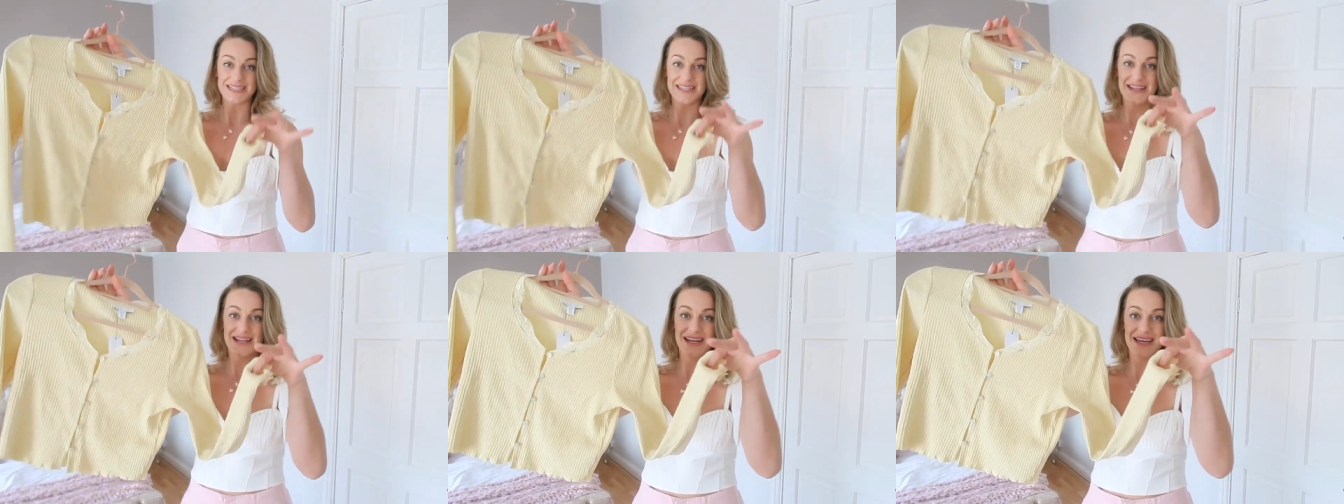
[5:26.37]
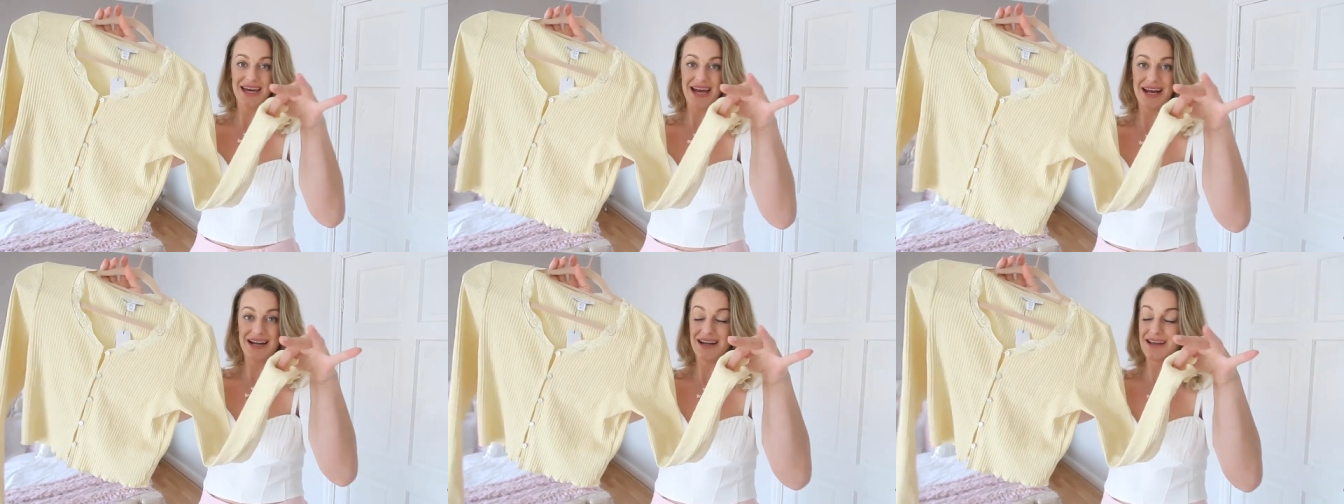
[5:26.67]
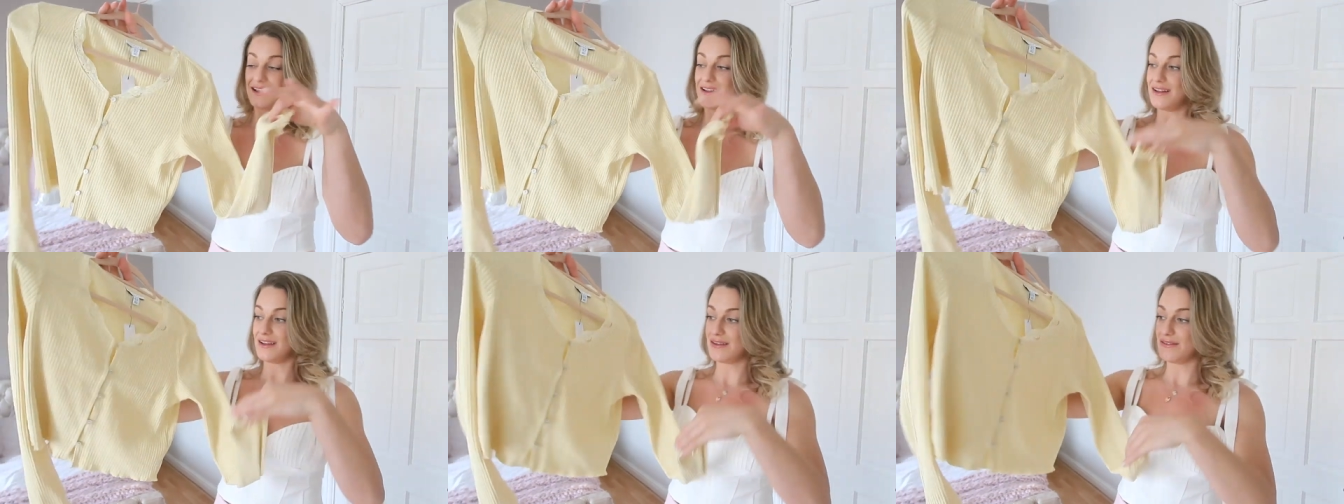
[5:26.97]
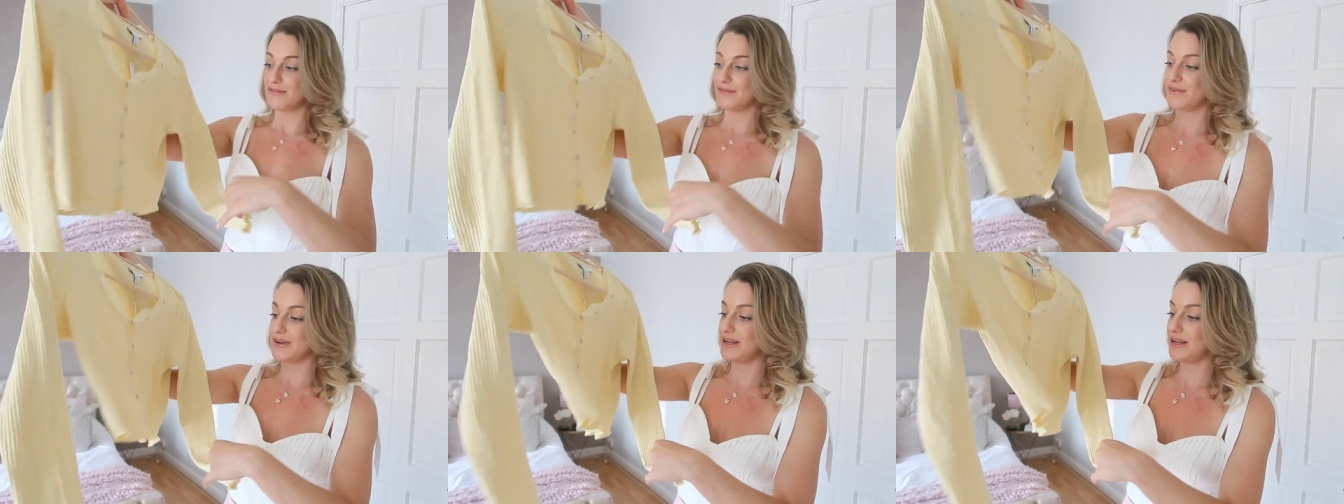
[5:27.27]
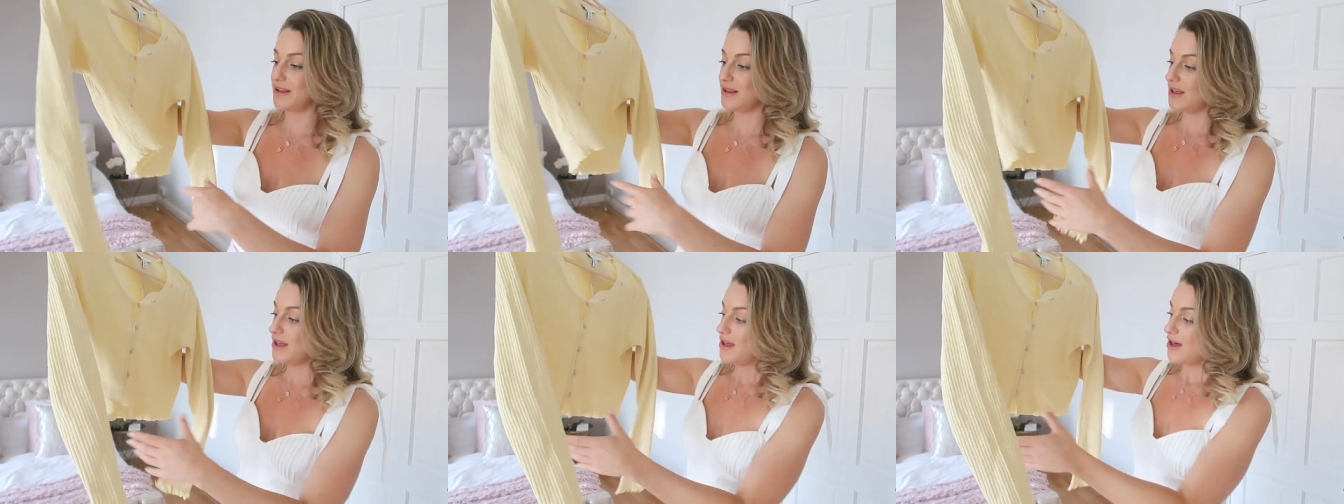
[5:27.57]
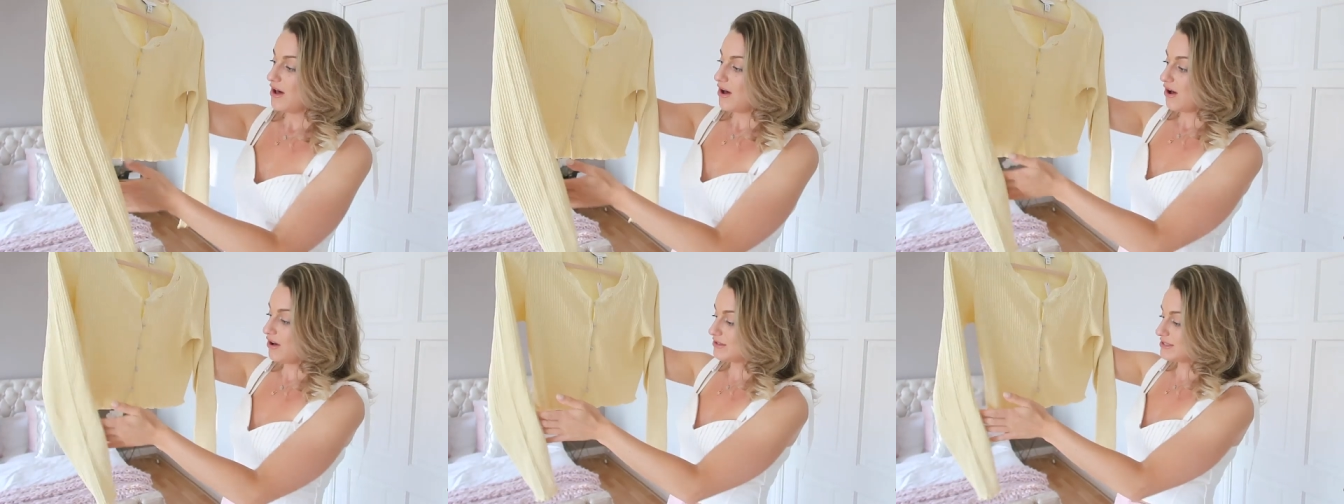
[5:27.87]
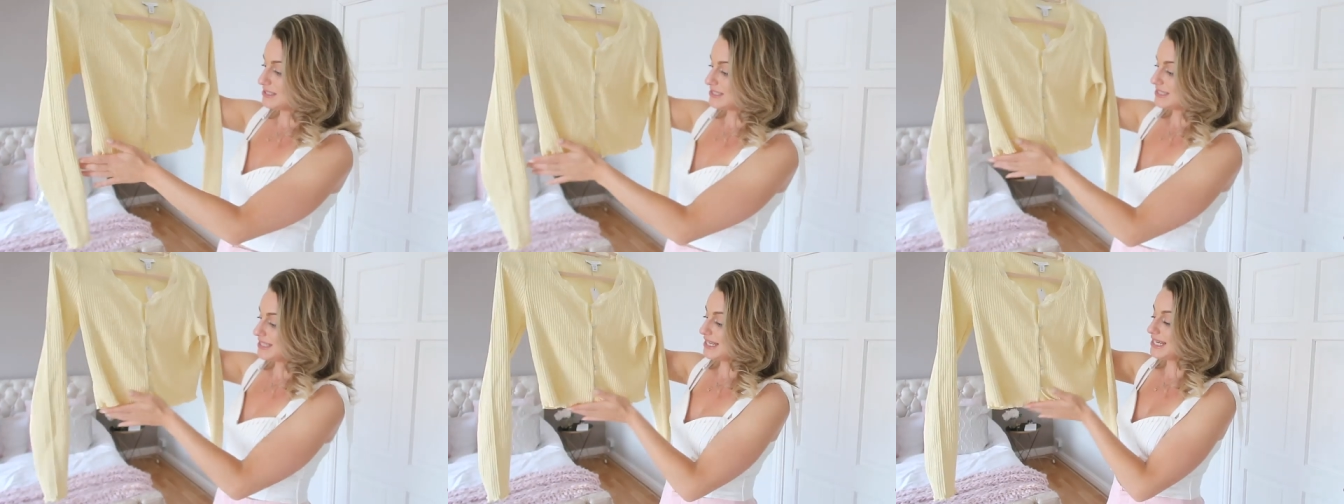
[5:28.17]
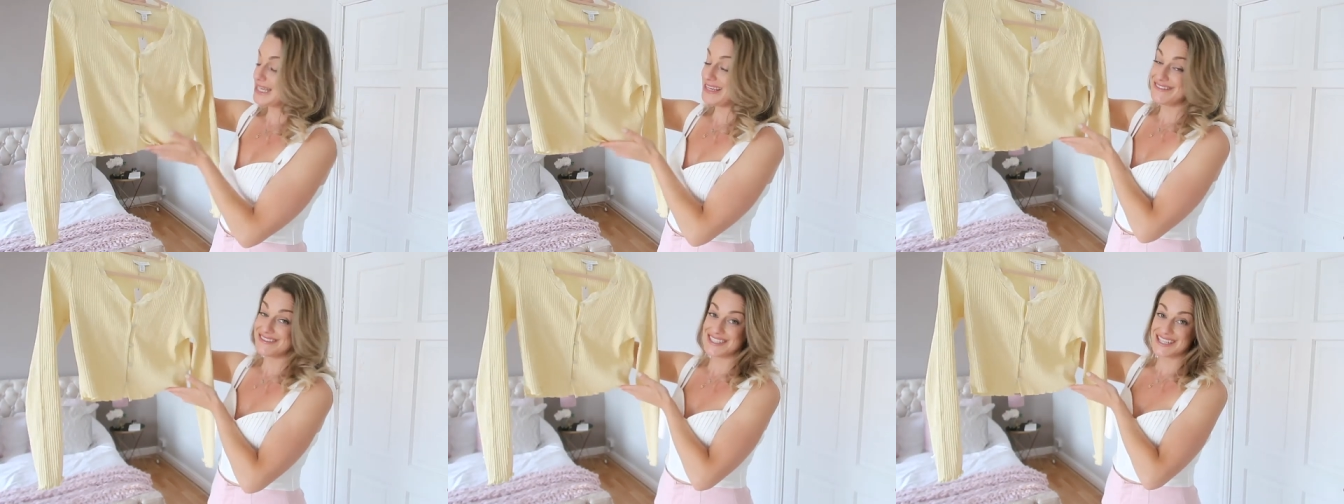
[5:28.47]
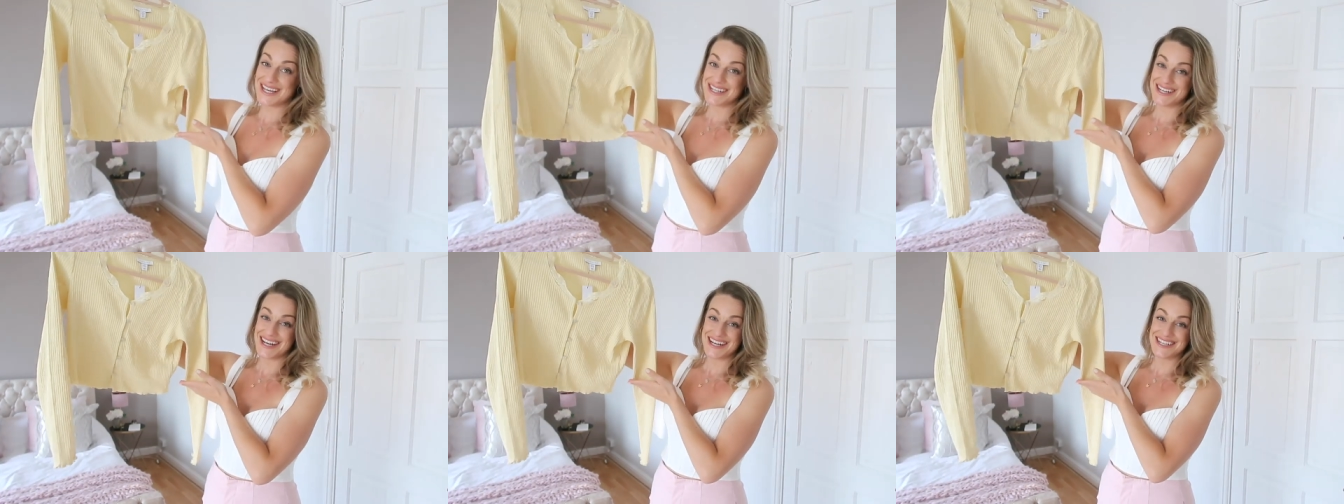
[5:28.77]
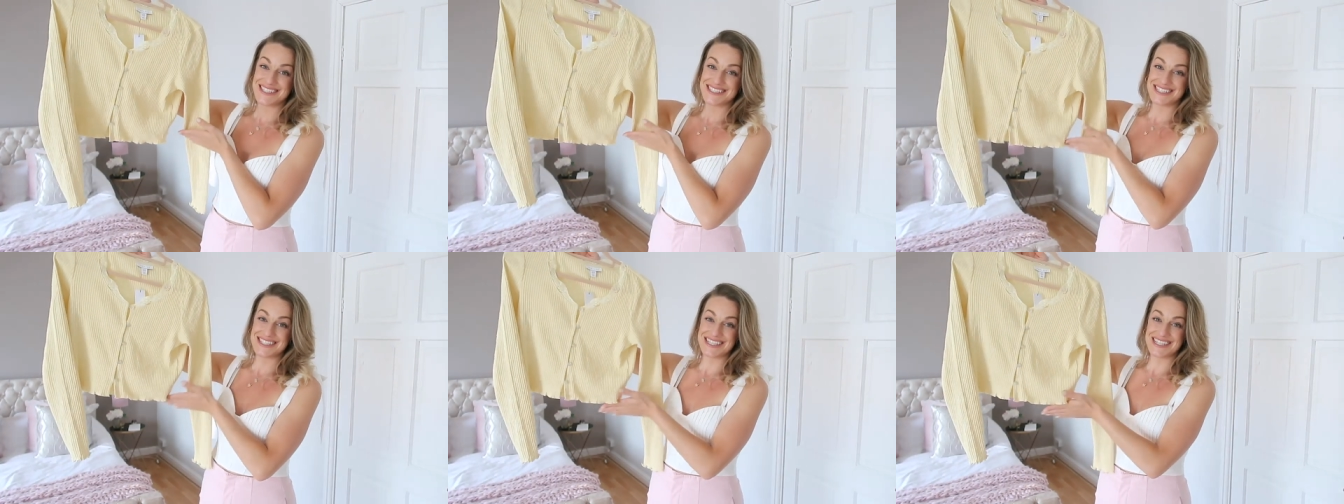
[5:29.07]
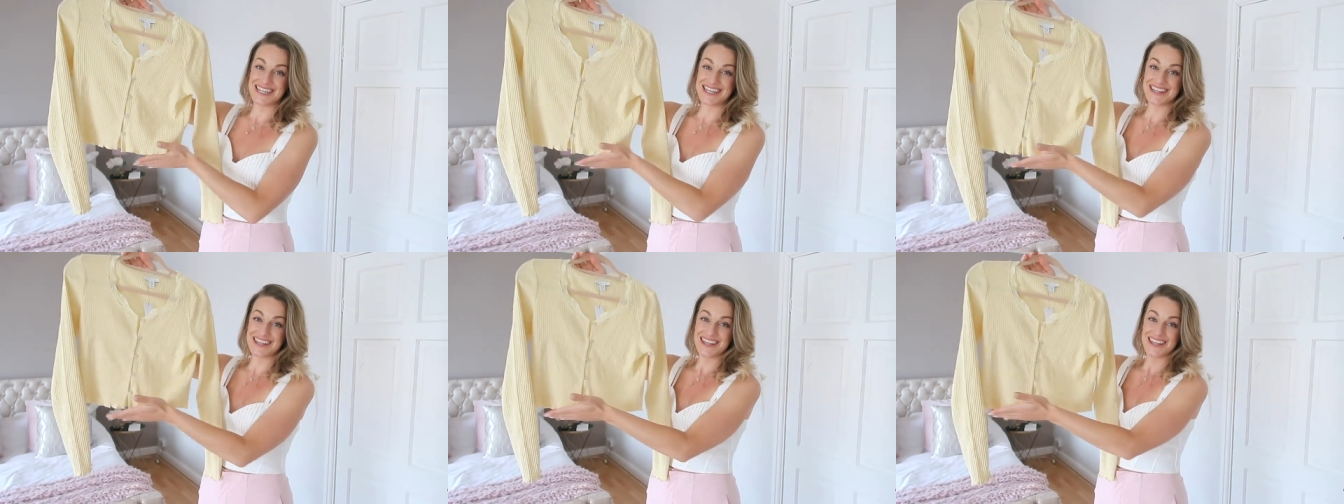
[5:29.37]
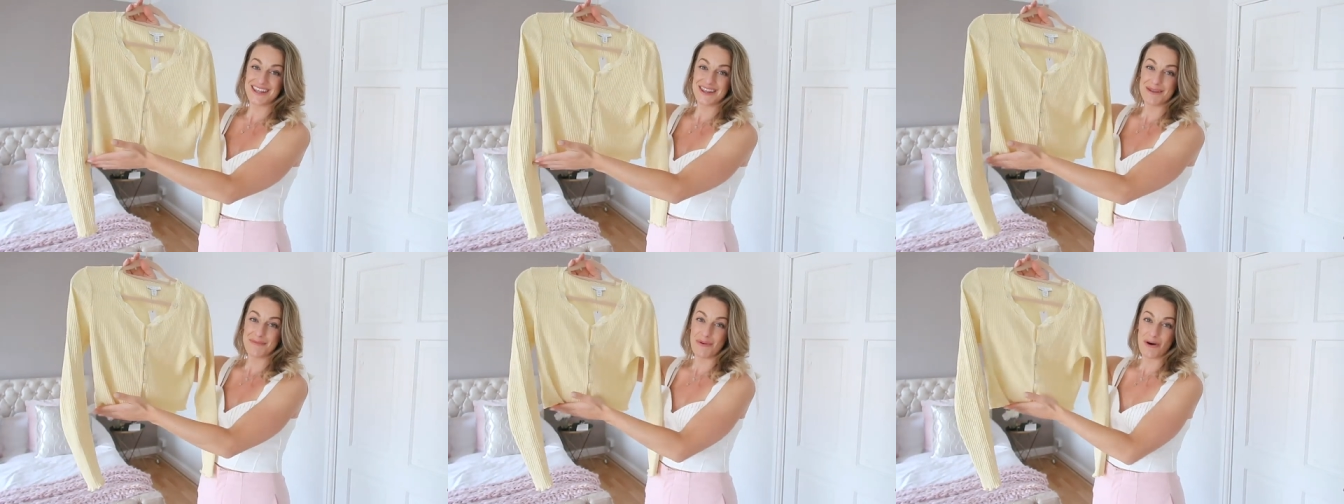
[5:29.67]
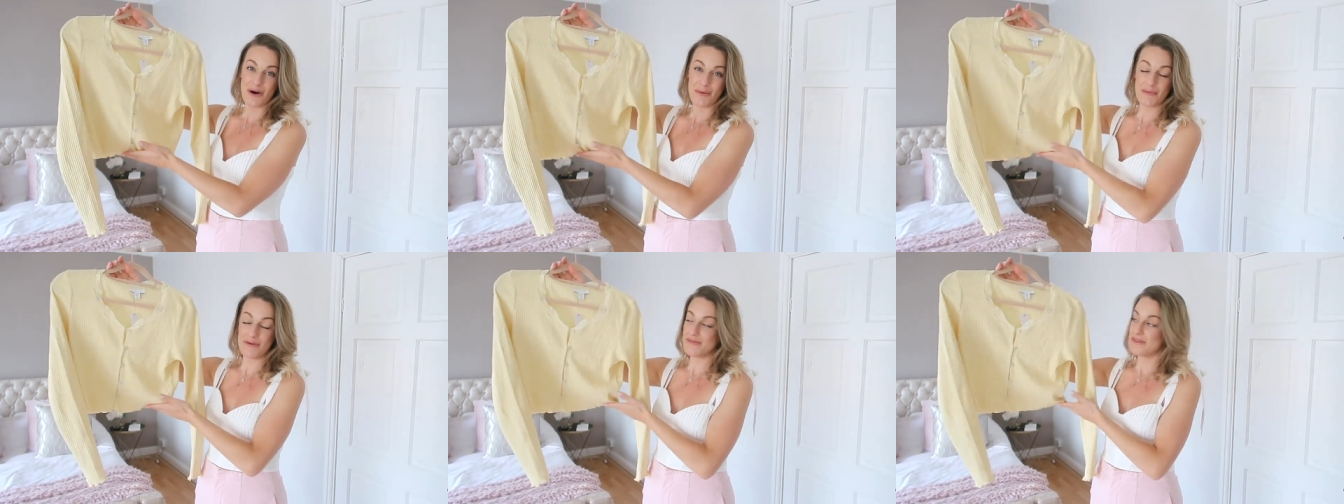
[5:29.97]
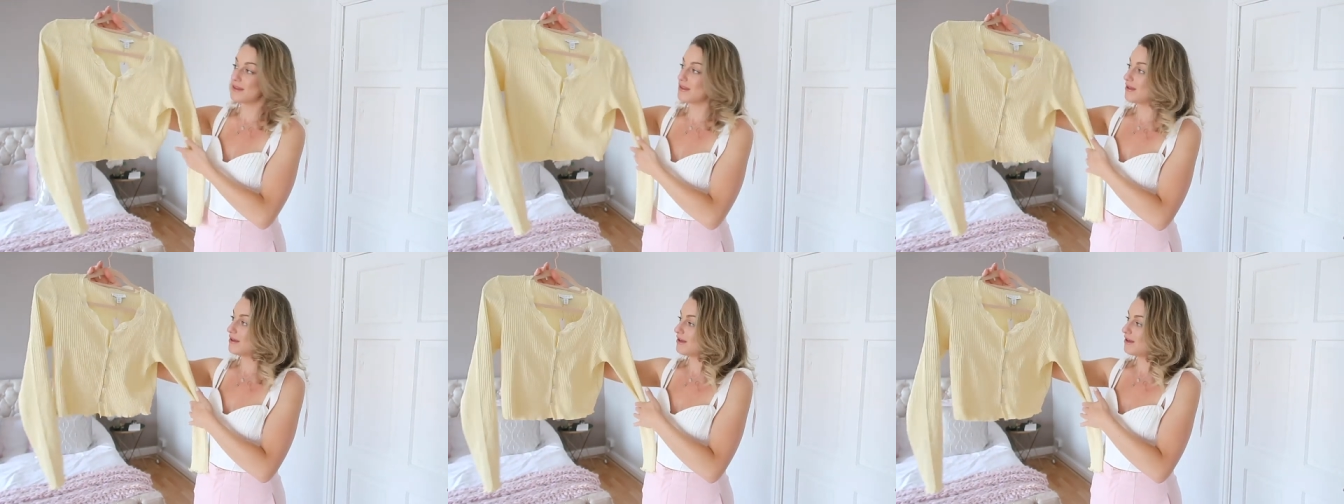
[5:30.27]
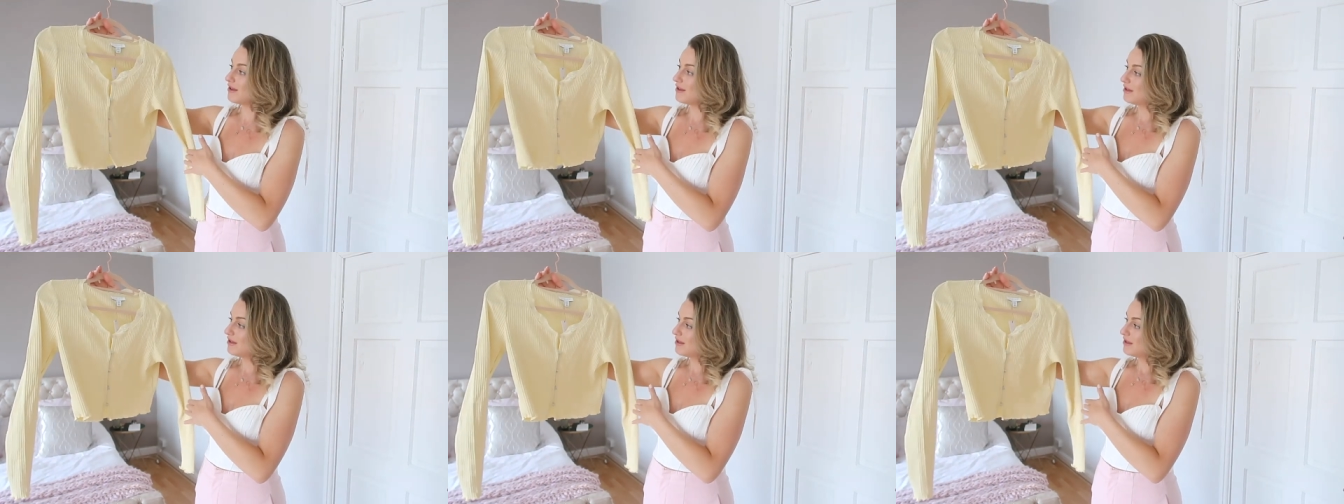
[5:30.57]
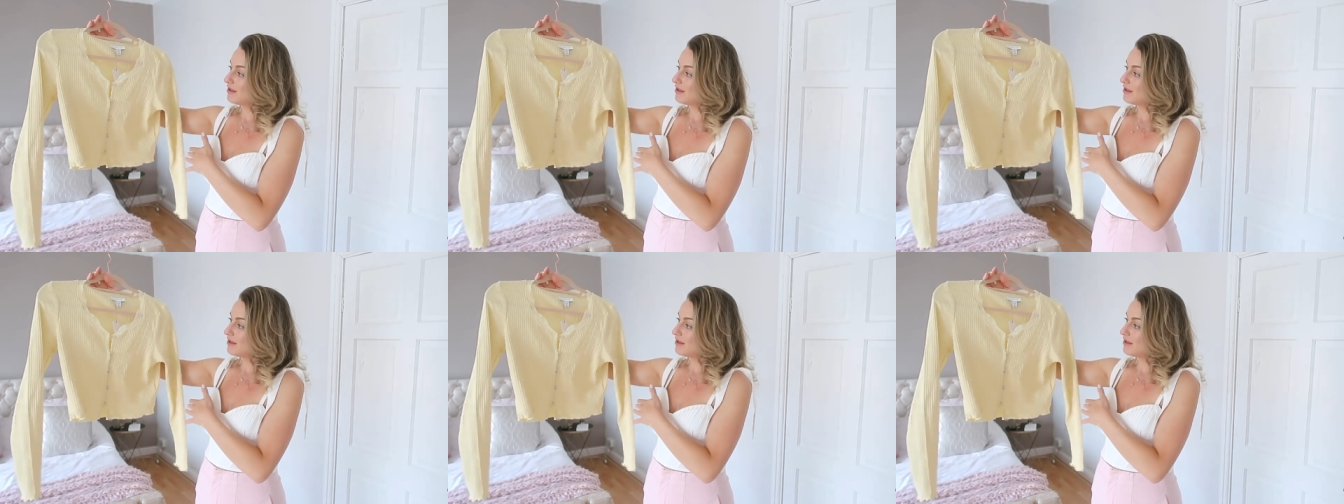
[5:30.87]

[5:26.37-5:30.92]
And then again, like a little frill on the sleeves and underneath the bottom of the